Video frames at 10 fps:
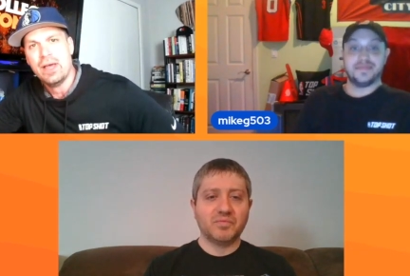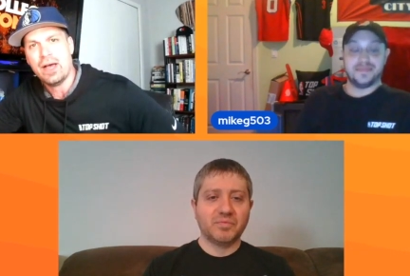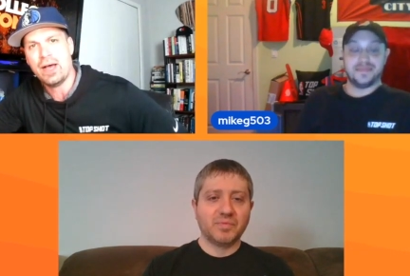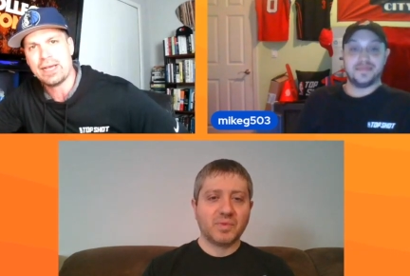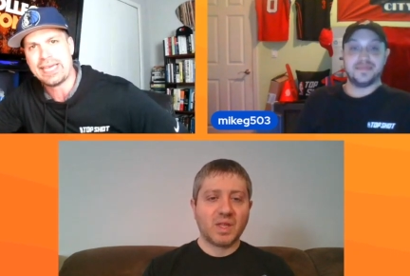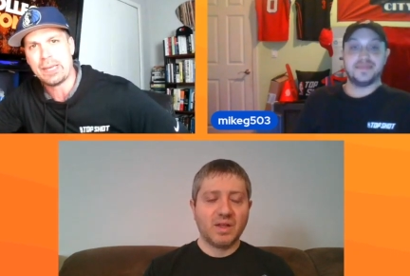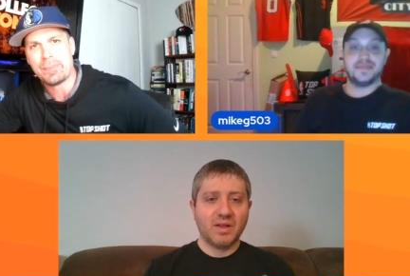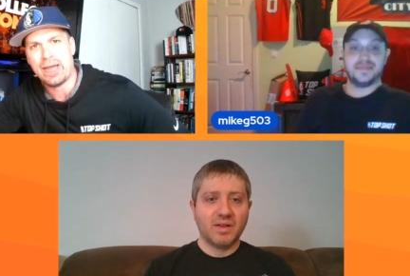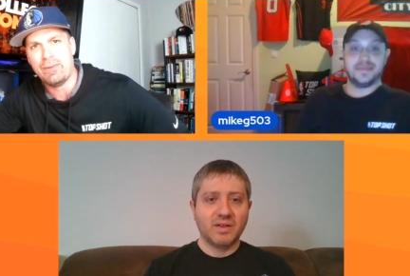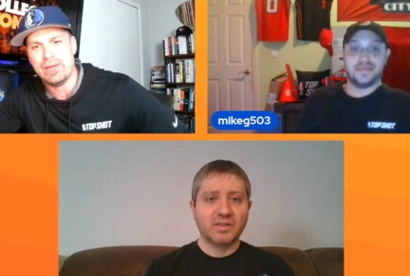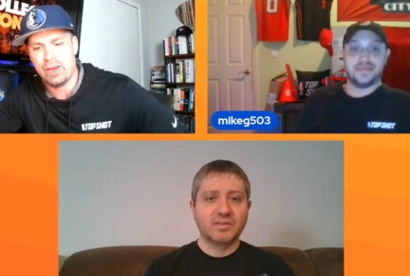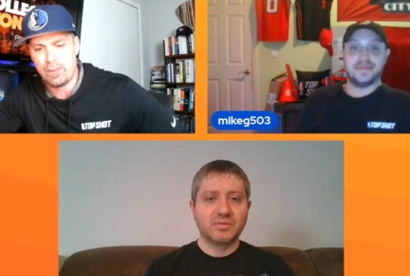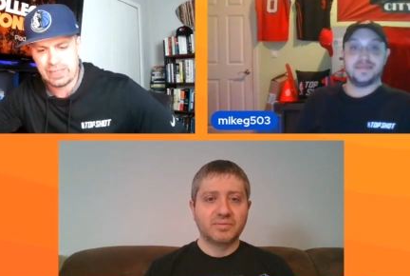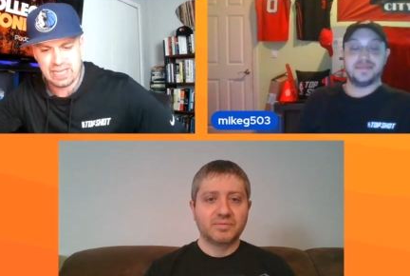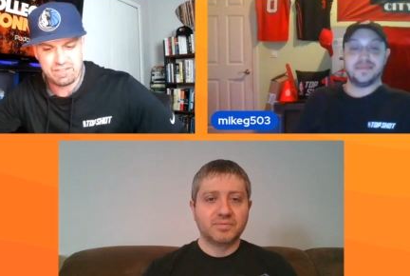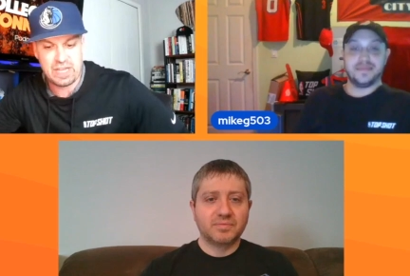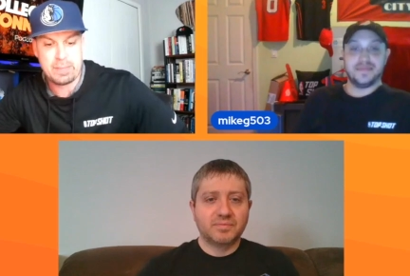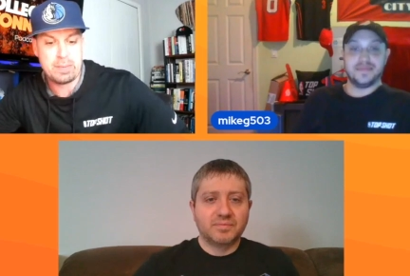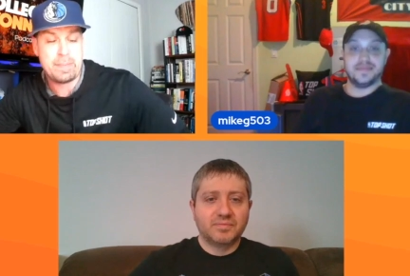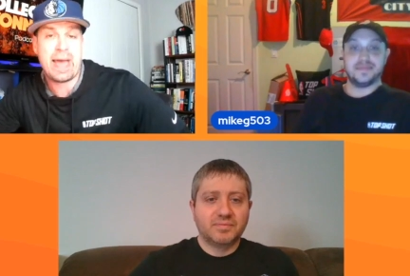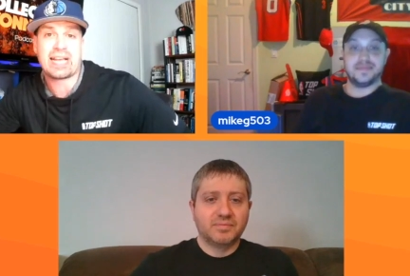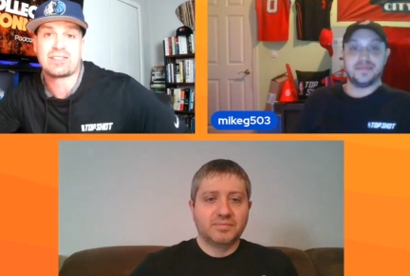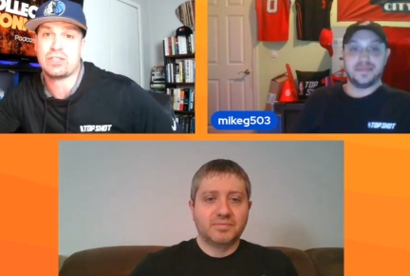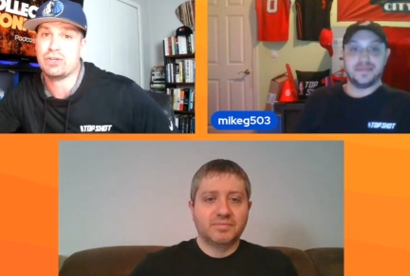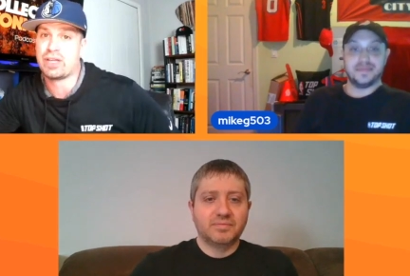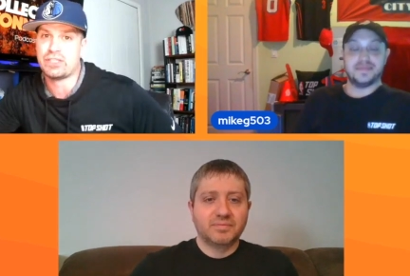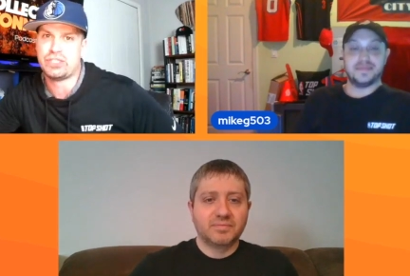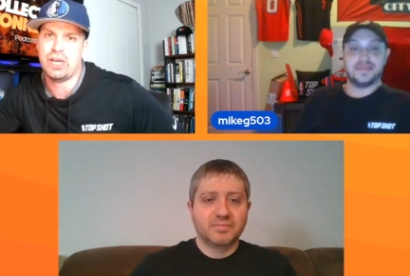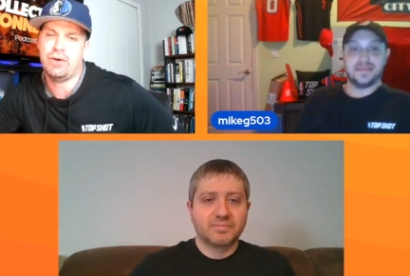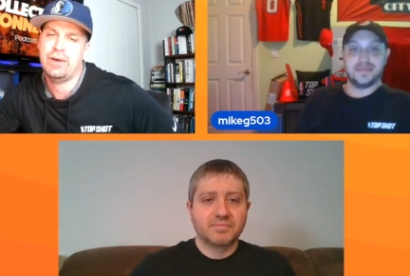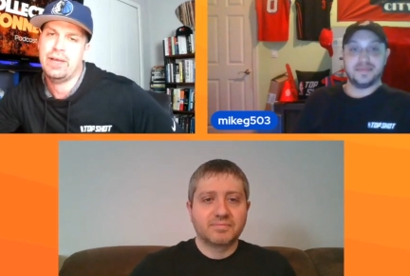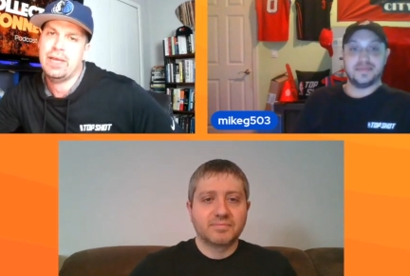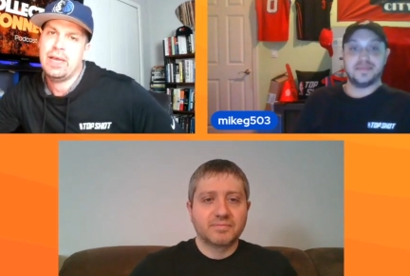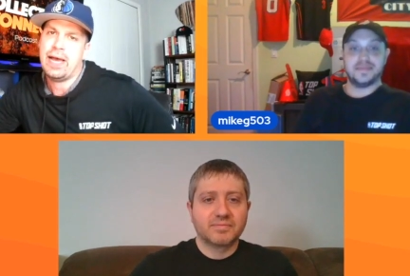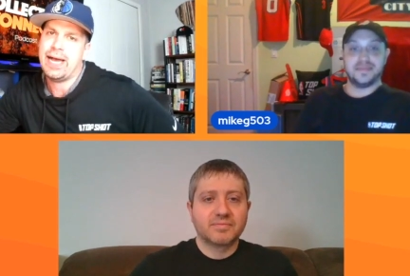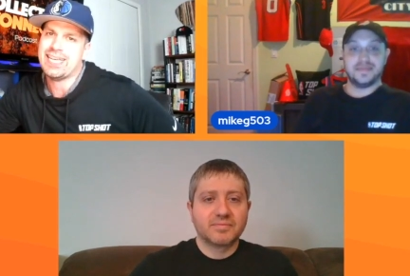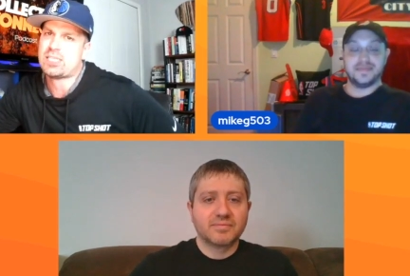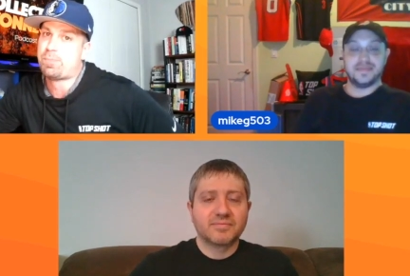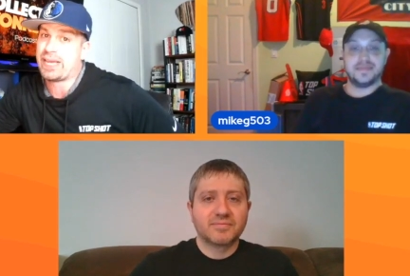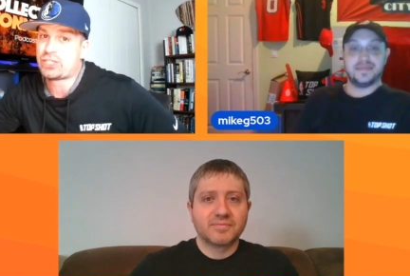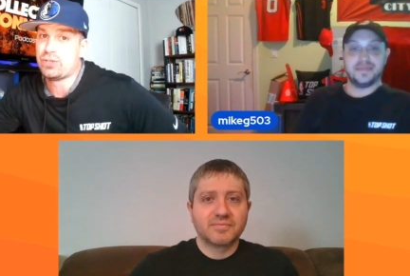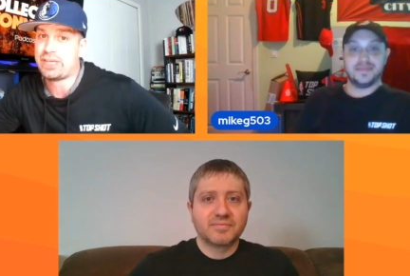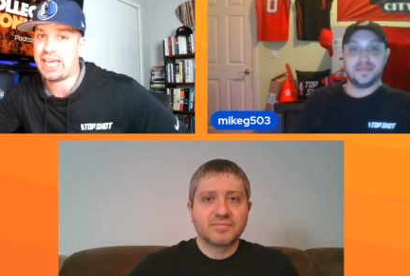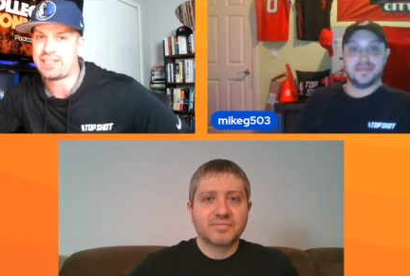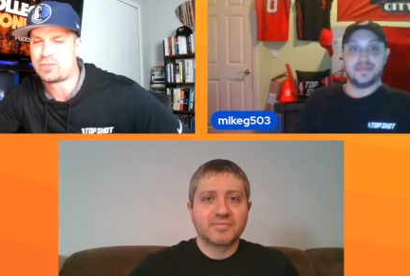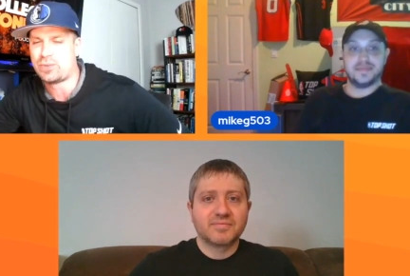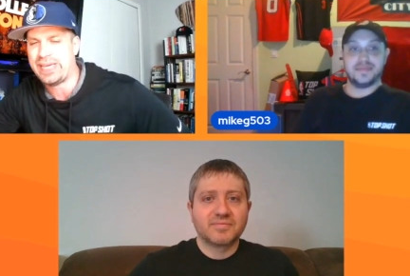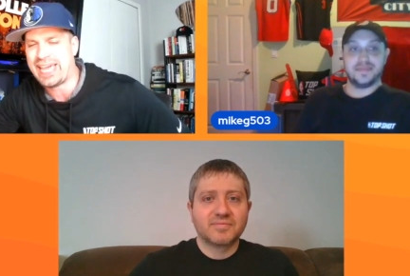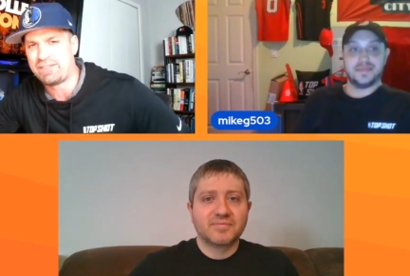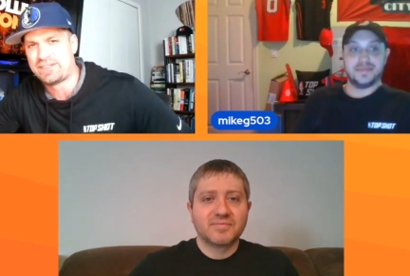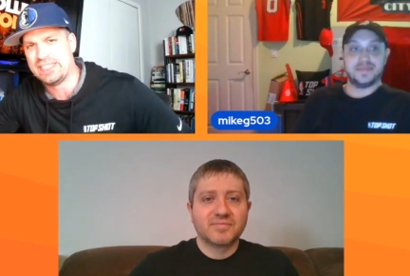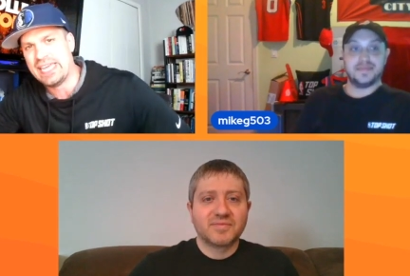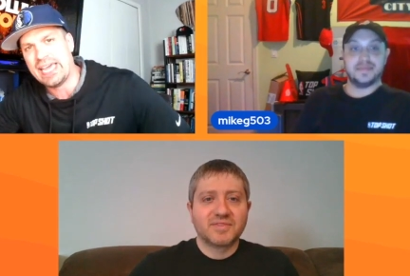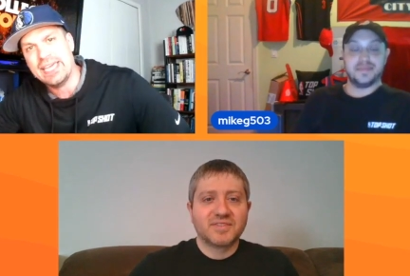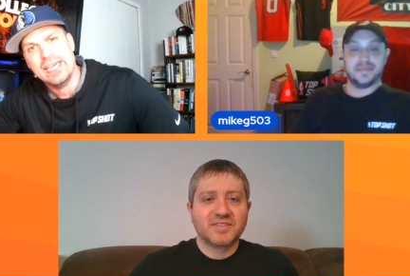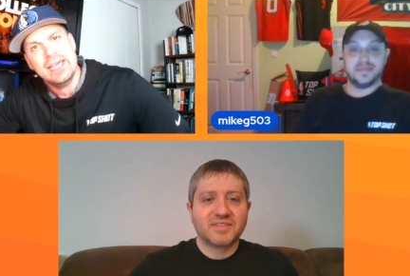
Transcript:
Speaker 1: Uh, King Brett, we, we love him. He'll be back soon on the show. Uh, special guest we have today.